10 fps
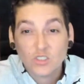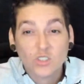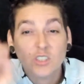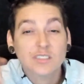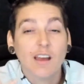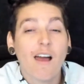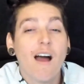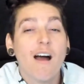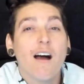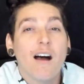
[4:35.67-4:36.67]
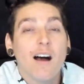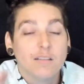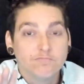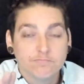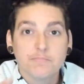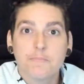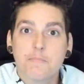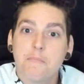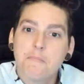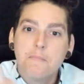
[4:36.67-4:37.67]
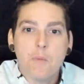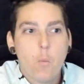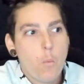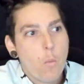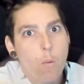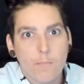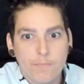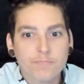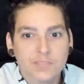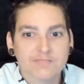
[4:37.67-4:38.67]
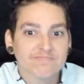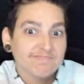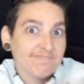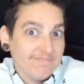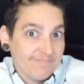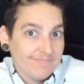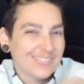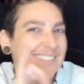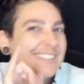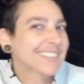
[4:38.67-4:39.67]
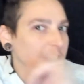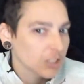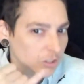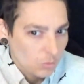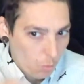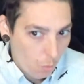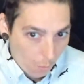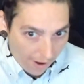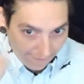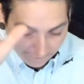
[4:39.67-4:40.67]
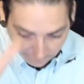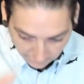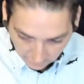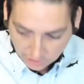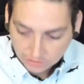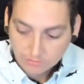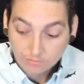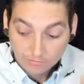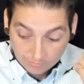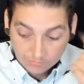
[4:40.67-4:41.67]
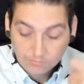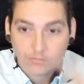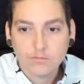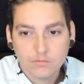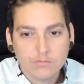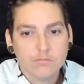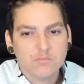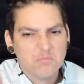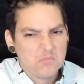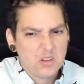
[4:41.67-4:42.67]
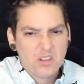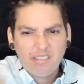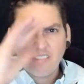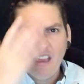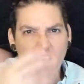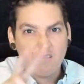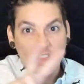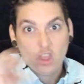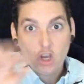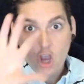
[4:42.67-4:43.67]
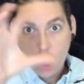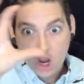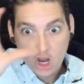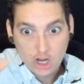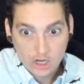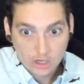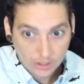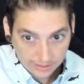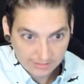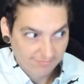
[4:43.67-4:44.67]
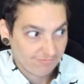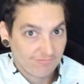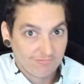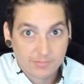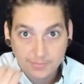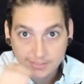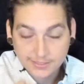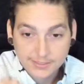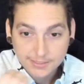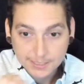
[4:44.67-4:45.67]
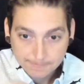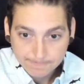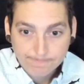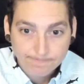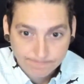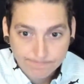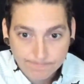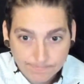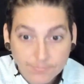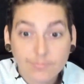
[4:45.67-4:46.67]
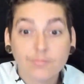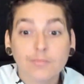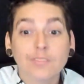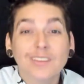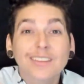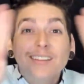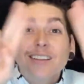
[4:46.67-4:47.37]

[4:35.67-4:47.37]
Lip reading: After nearly 2 years, the United States is now back open to vaccinated international travelers from more than 30 countries as of today, Monday.